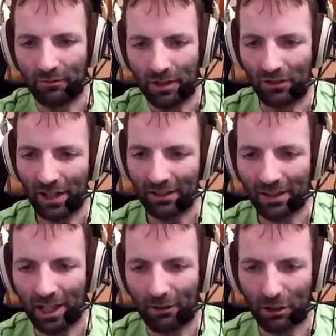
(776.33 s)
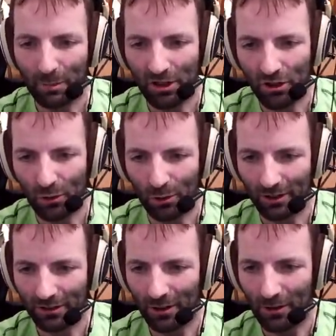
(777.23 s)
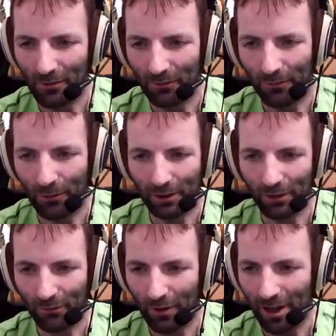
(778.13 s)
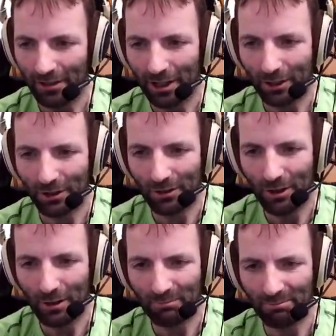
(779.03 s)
2nd gear is a bit short, so 3rd is fine. This is not